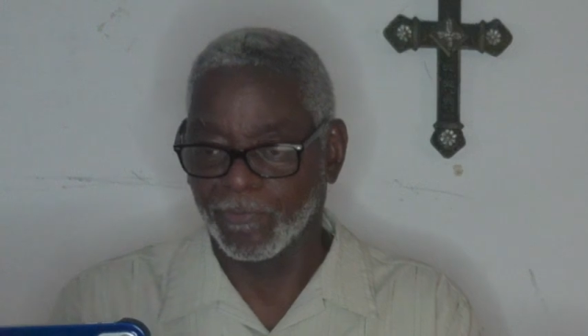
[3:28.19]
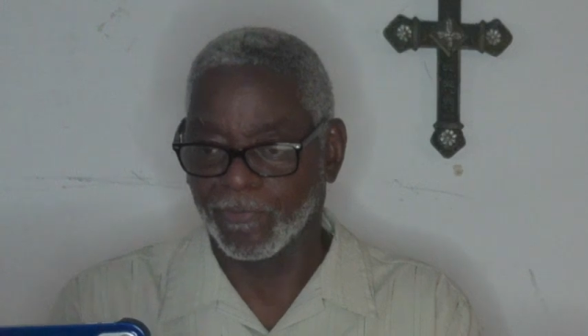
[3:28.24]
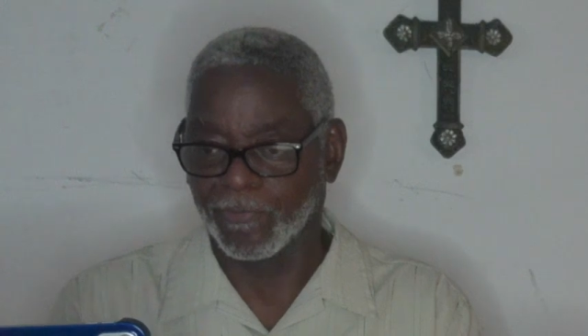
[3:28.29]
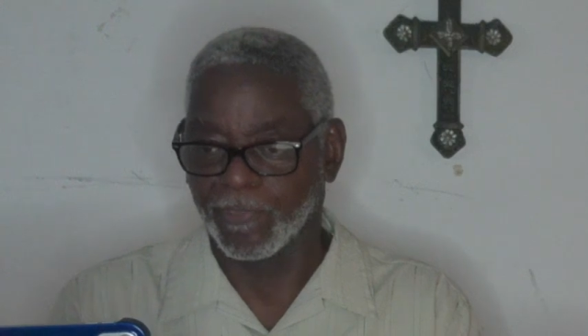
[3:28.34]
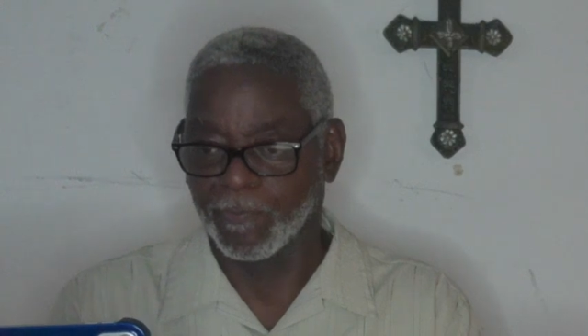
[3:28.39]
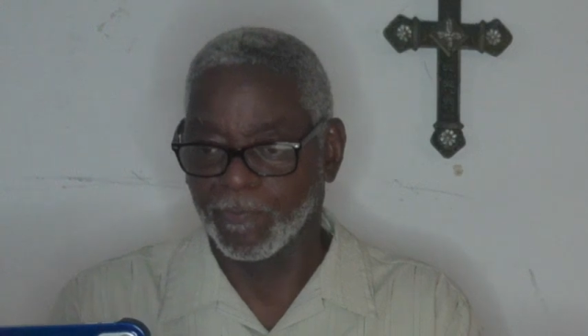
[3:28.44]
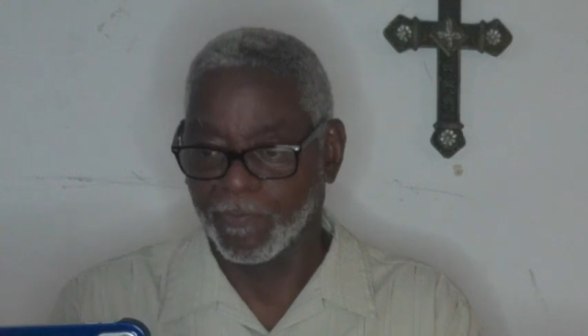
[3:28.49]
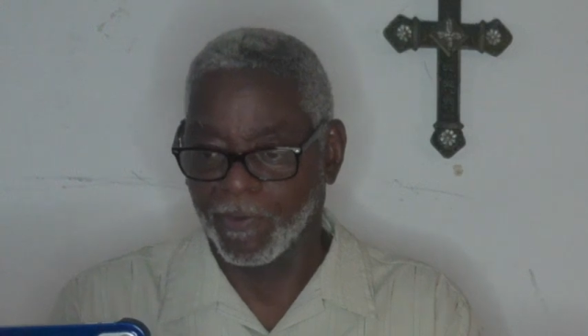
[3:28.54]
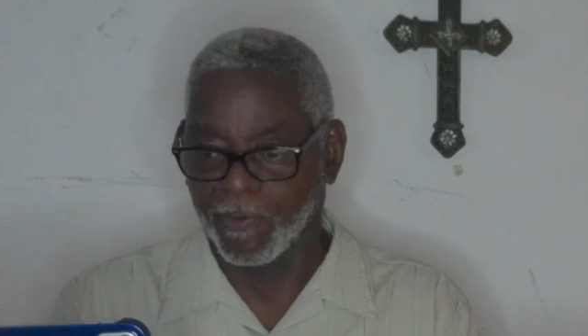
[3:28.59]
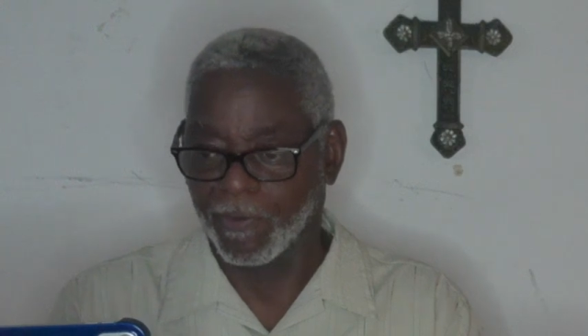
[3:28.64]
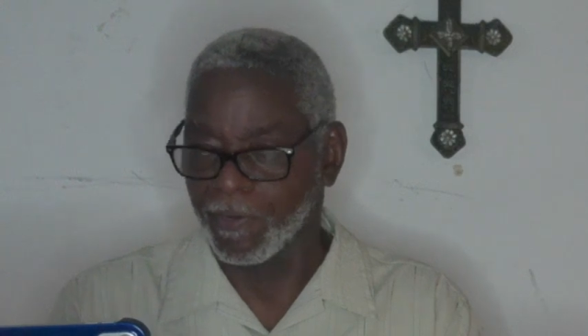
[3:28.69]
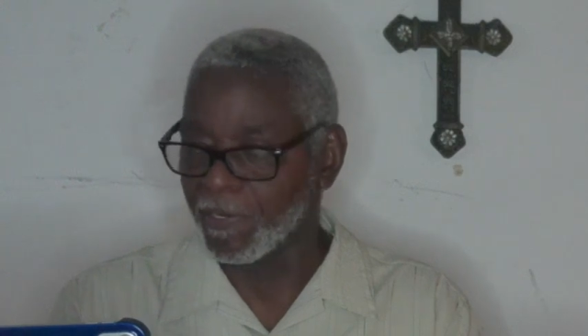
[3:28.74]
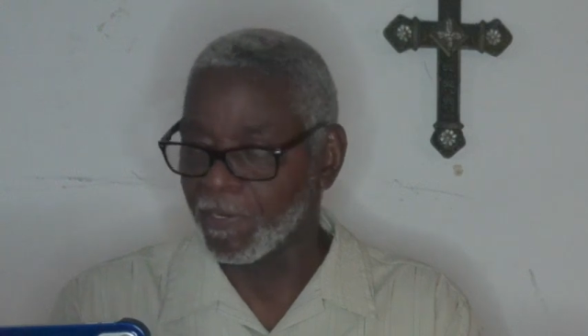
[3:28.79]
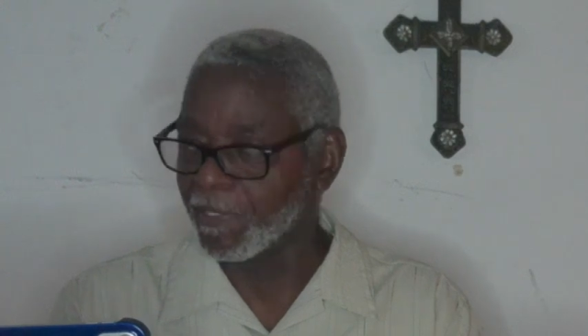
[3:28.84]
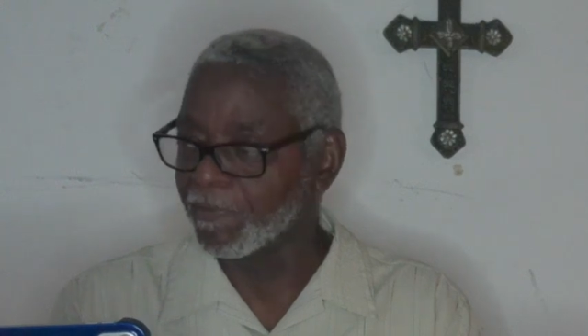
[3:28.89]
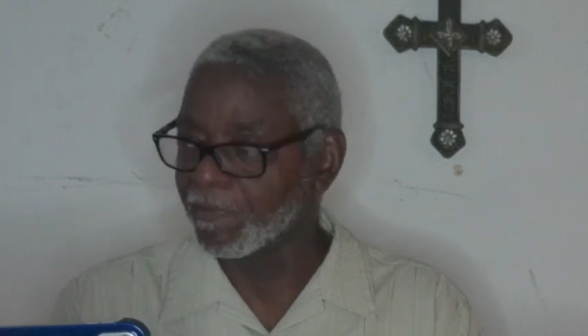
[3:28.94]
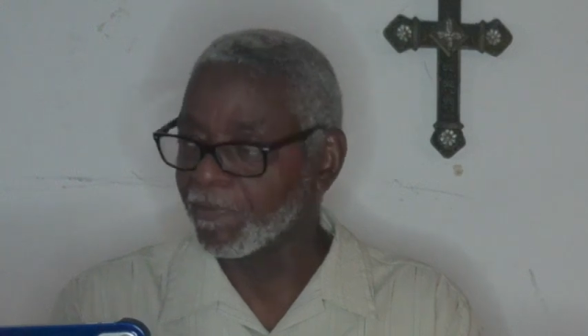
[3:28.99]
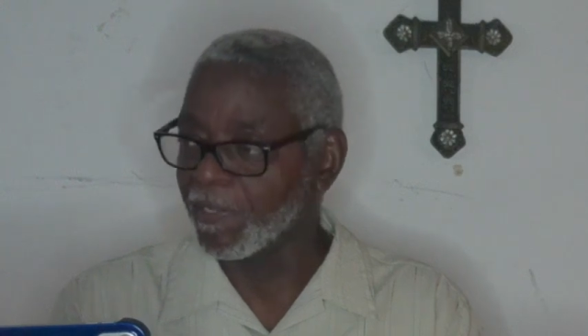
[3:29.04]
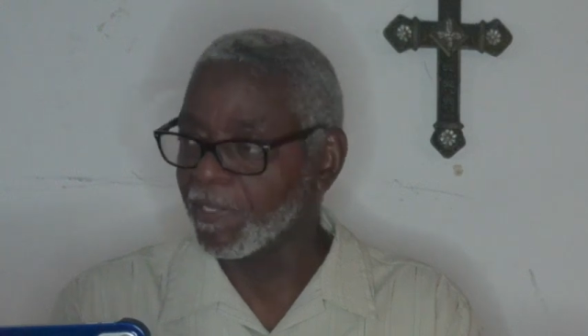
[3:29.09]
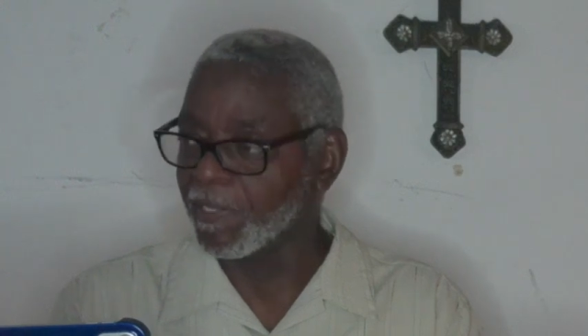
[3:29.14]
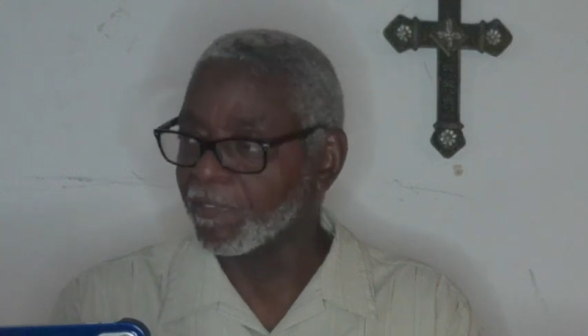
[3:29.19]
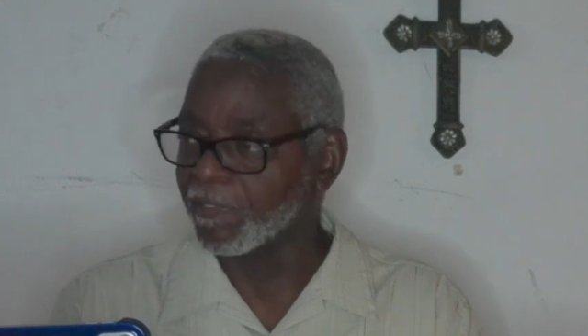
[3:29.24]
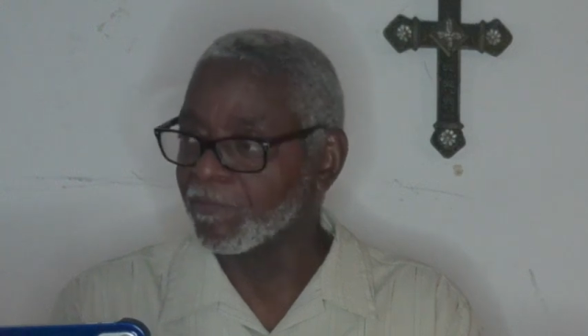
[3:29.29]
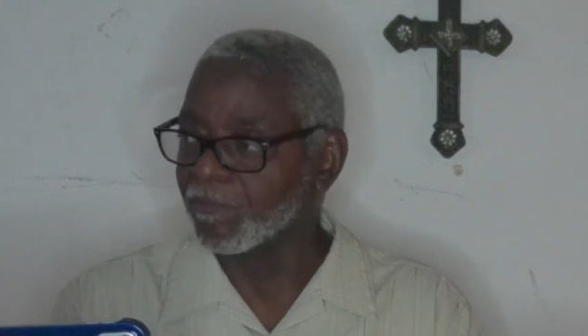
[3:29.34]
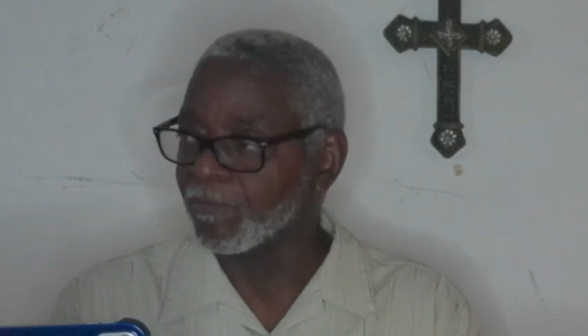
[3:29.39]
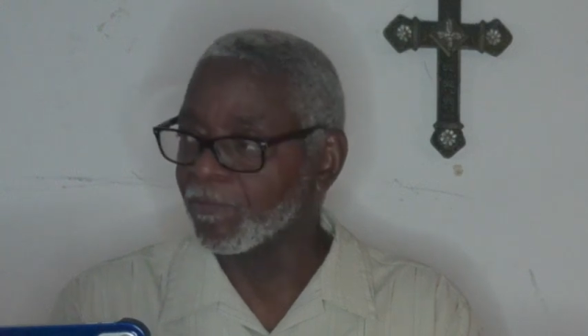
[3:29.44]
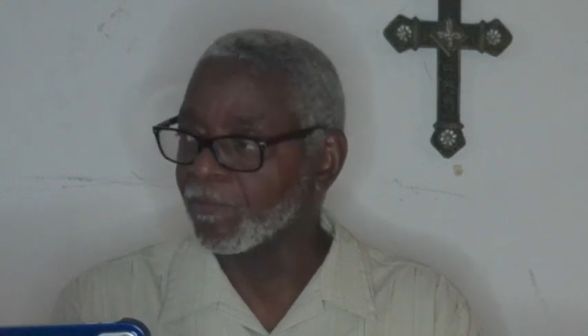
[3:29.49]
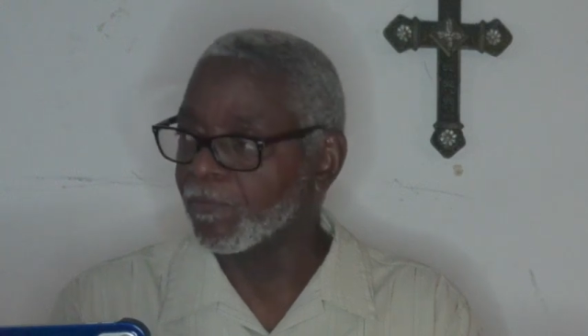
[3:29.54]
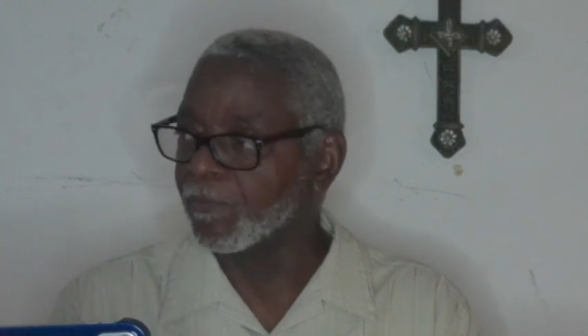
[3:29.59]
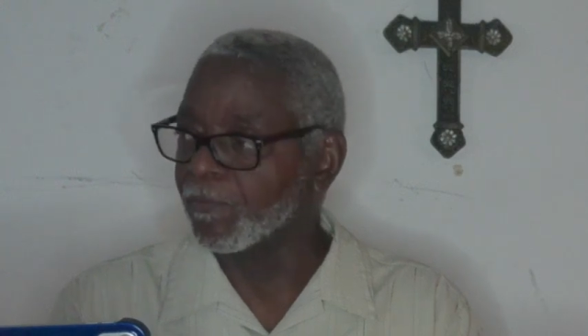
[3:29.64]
apart than to